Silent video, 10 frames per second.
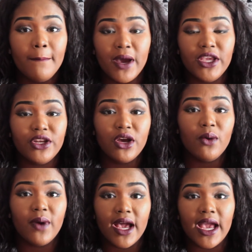But you
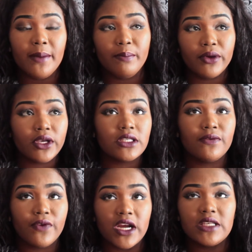know what? Books
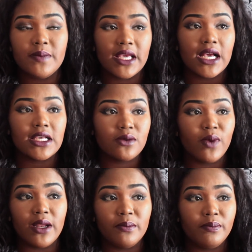first, because
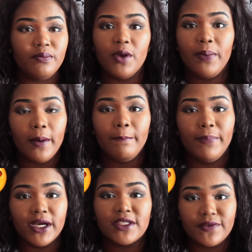when you put
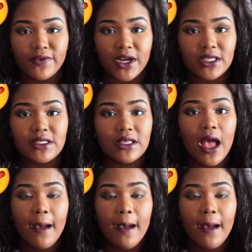books first,